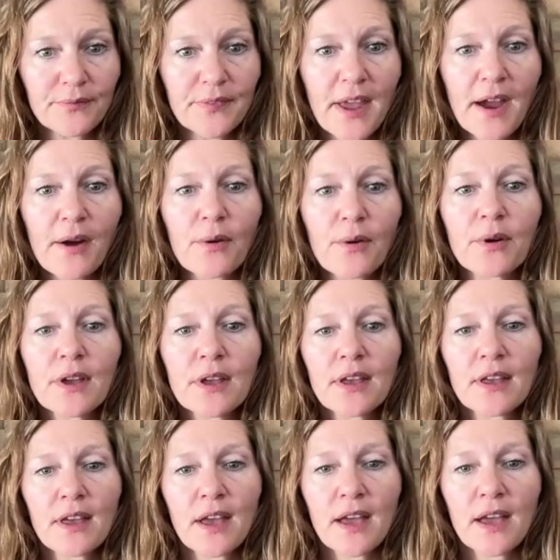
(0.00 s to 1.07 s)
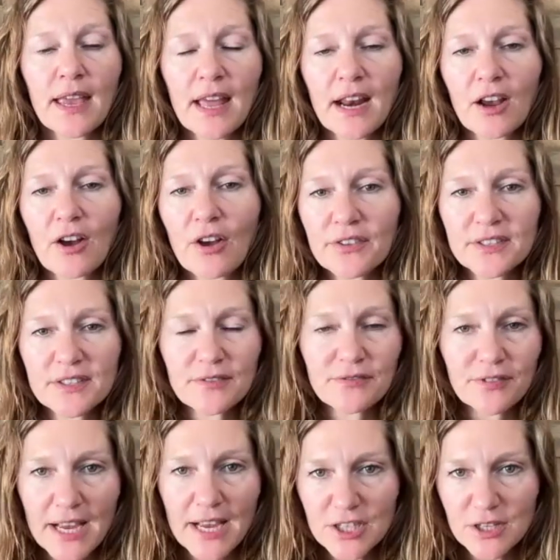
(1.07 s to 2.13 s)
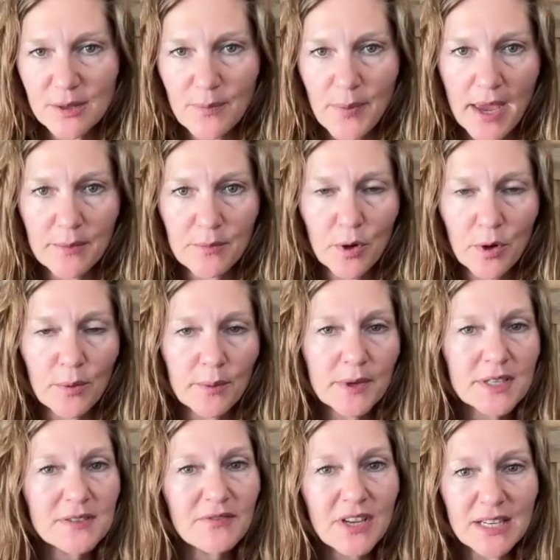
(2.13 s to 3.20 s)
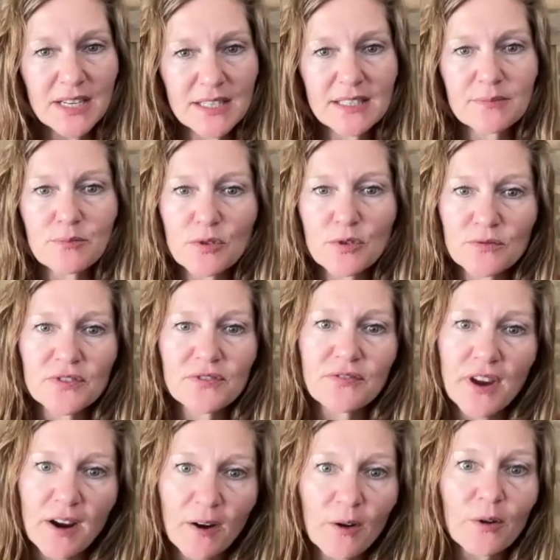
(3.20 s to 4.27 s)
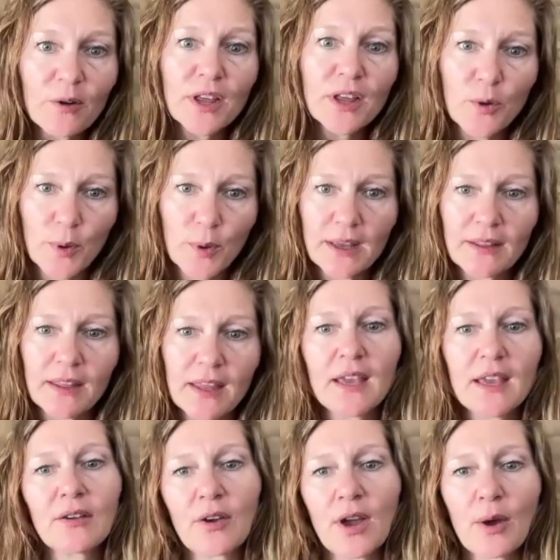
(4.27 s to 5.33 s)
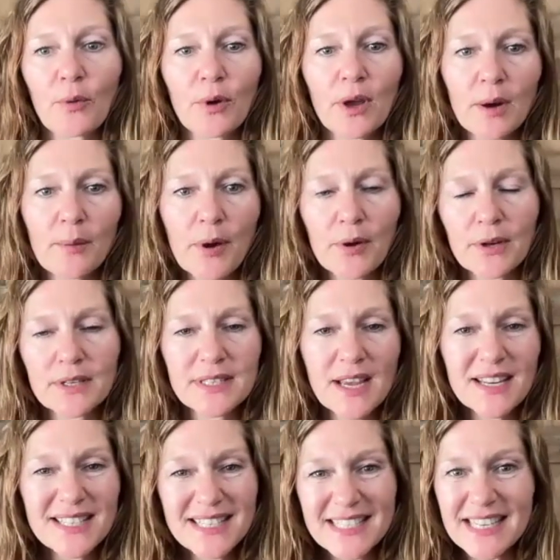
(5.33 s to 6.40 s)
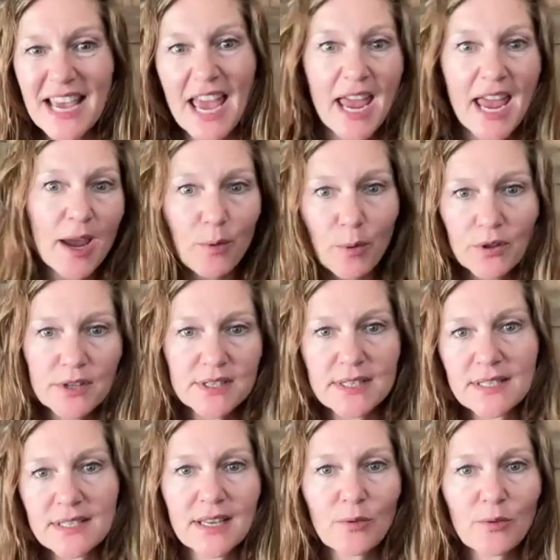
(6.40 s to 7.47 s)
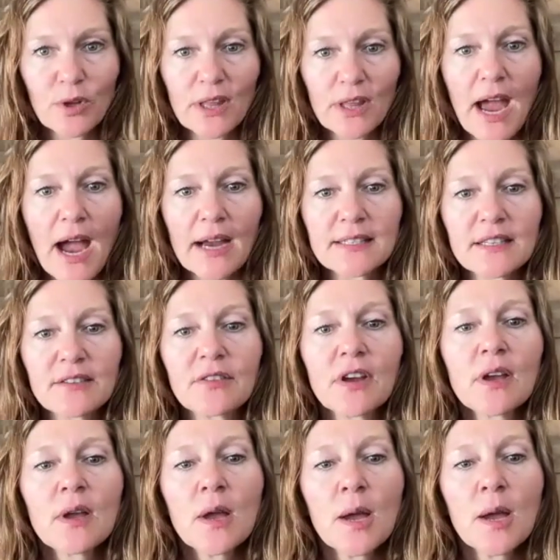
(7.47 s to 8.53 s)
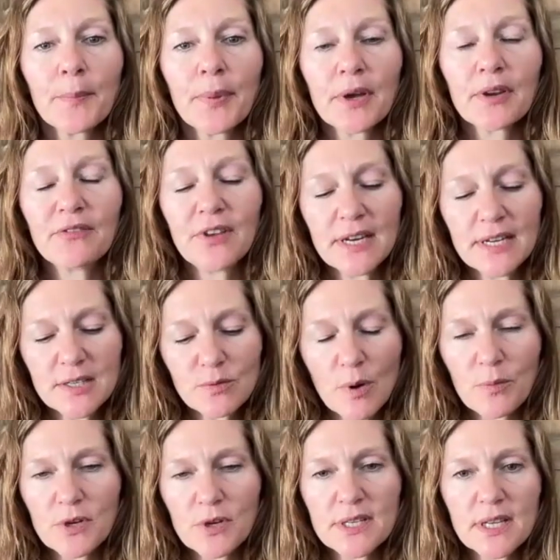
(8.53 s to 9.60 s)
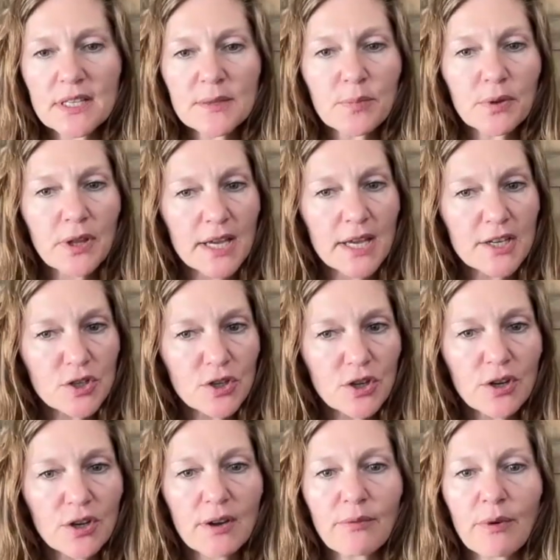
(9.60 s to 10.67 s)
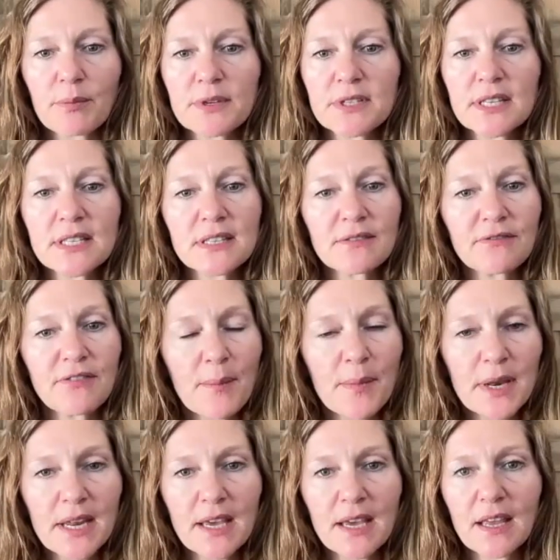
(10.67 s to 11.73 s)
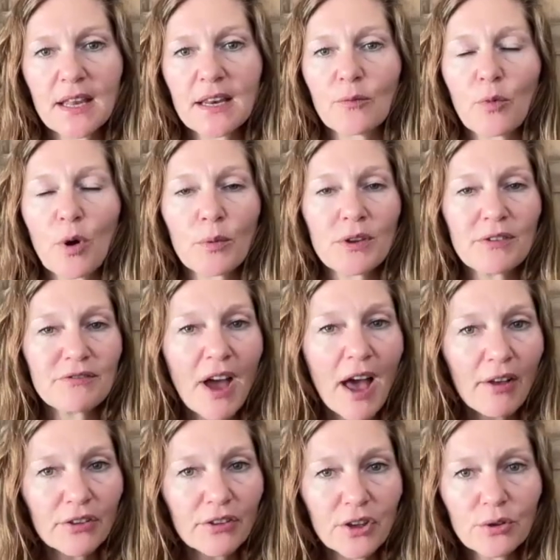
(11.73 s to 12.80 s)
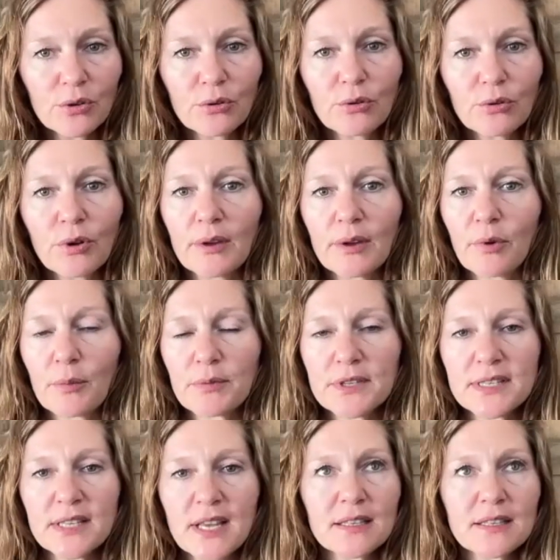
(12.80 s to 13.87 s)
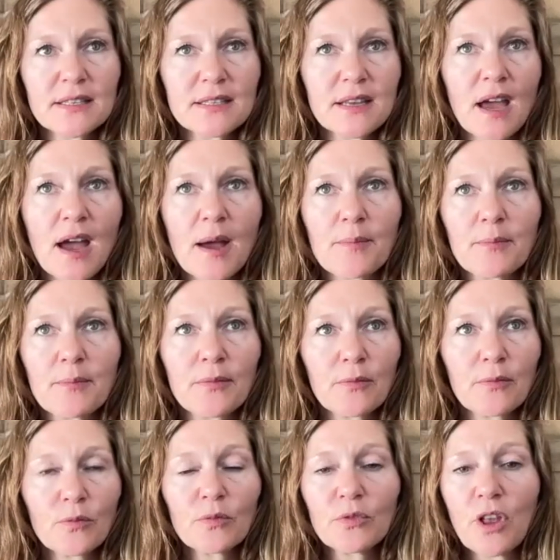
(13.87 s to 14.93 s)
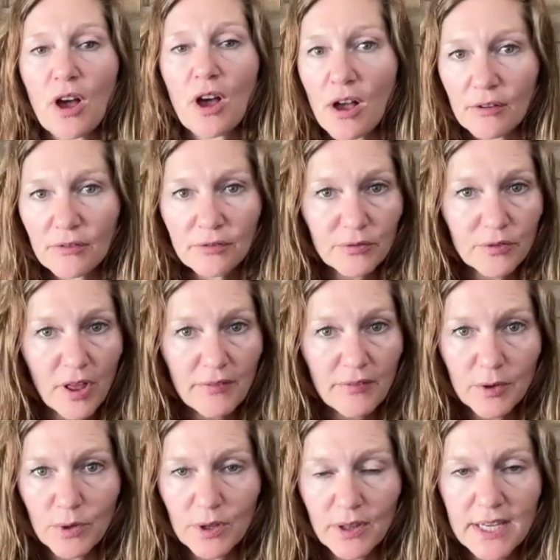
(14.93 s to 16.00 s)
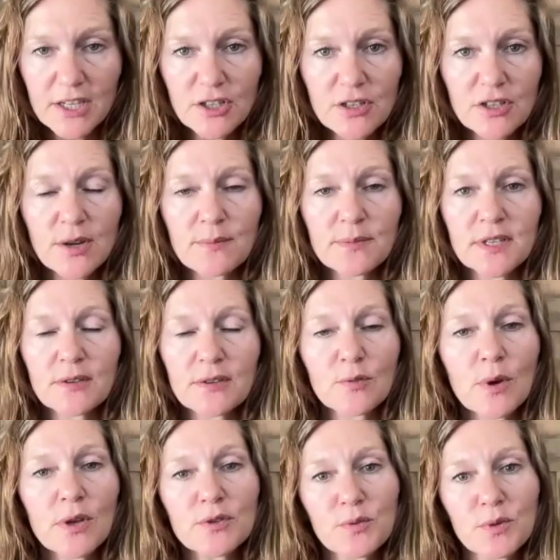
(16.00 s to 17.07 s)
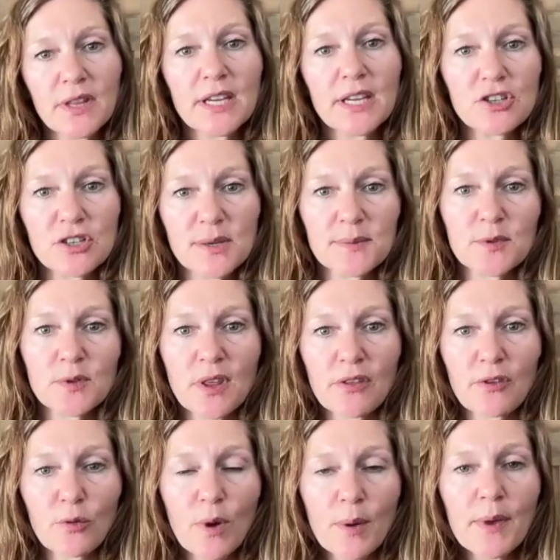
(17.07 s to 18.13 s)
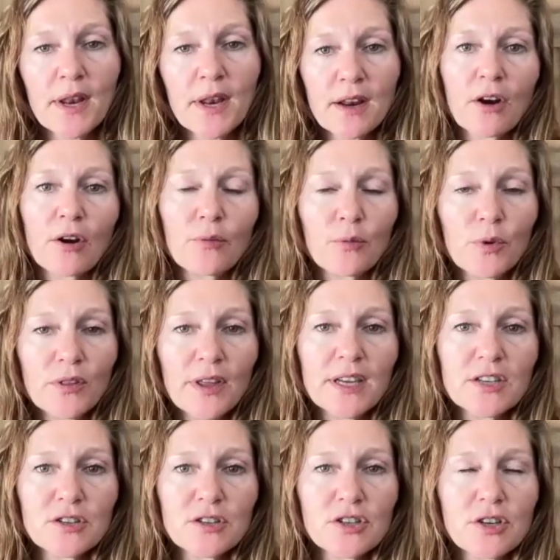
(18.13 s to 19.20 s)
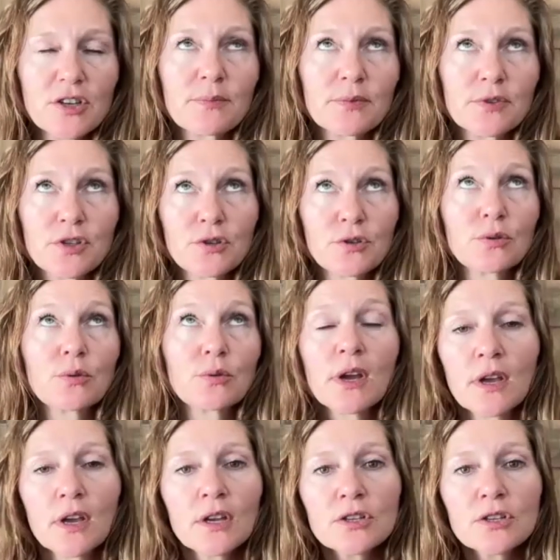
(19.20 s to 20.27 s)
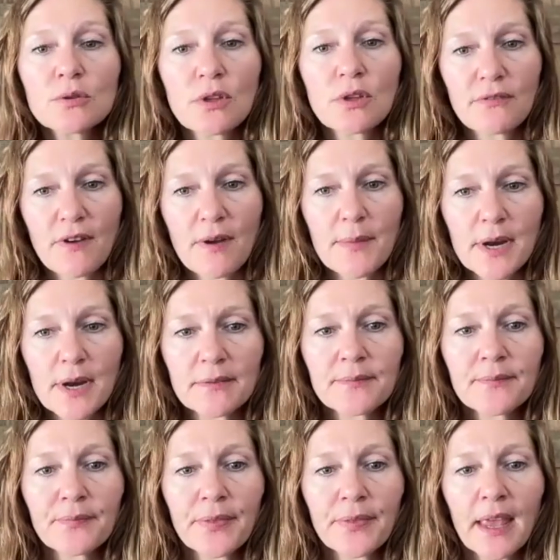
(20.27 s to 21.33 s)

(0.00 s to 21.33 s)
Now, again, I call this a flash in the pan moment because Venus moves fairly quickly. Okay, we'll get about a day where this is like really active. But Venus represents pleasure. It represents the feminine, what we value. It represents loving relationships, as well as relationships with other women and our relationship to the feminine.